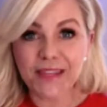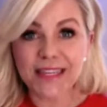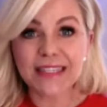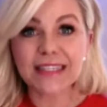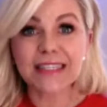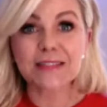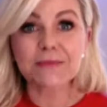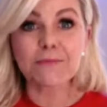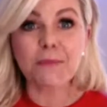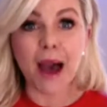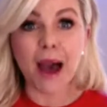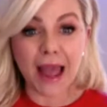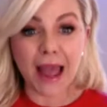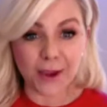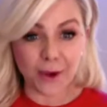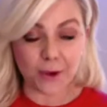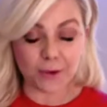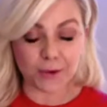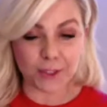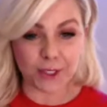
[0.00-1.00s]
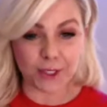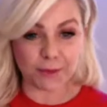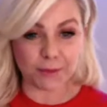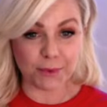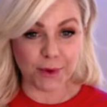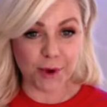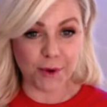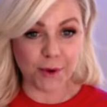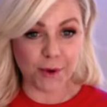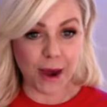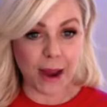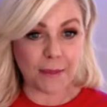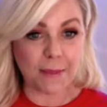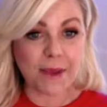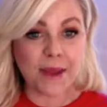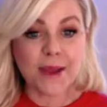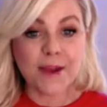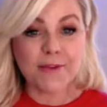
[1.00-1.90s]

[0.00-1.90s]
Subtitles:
This is my coaching program